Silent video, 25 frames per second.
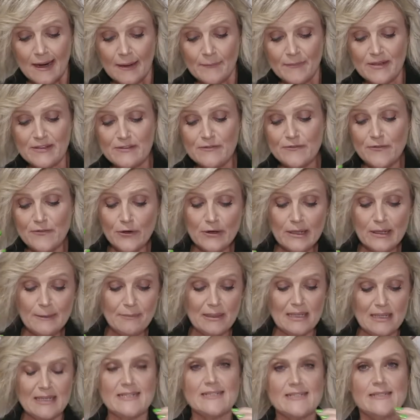It's very
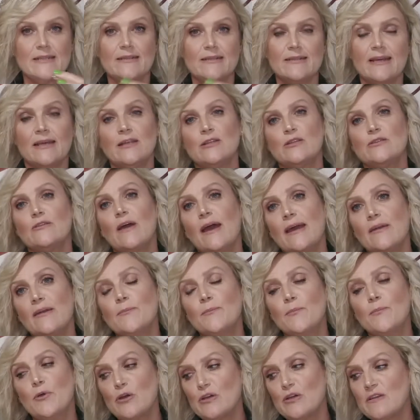pleasant,
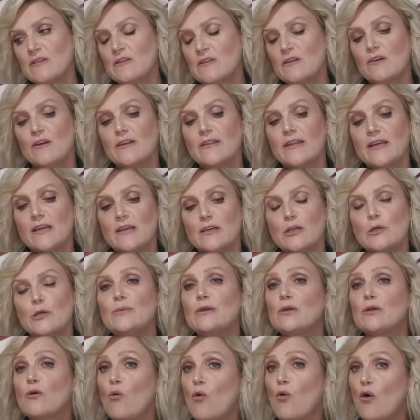and personally I think it can
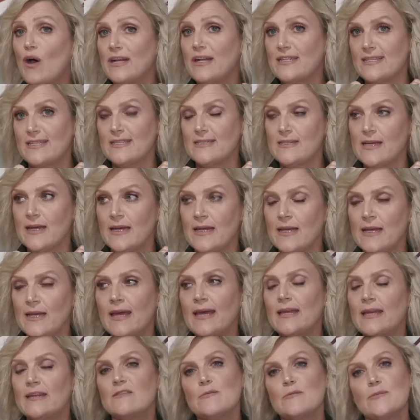be quite stunning,
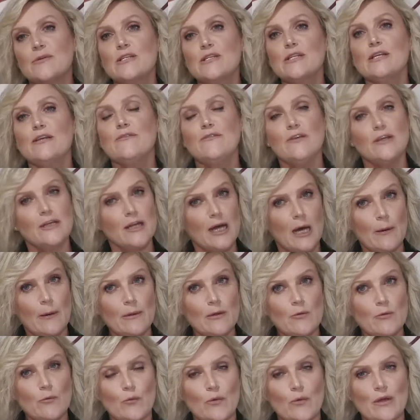and especially if you
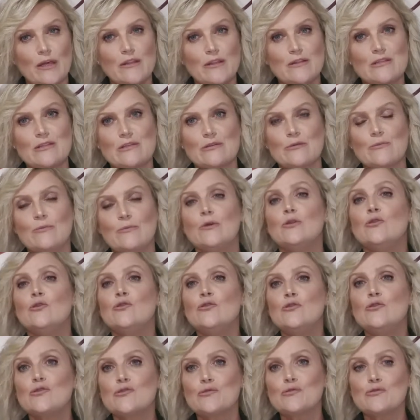couple it with some
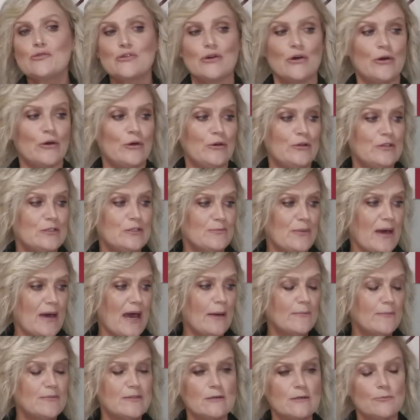neutral tones,
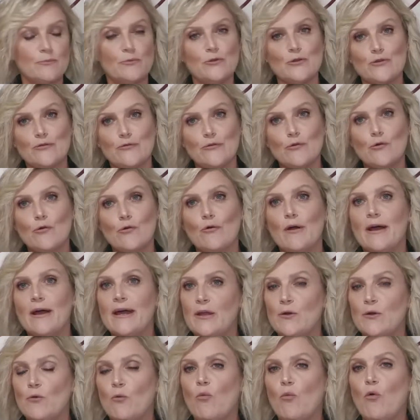perhaps a beautiful grey
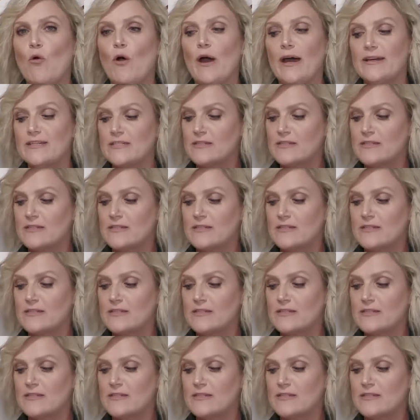and a white,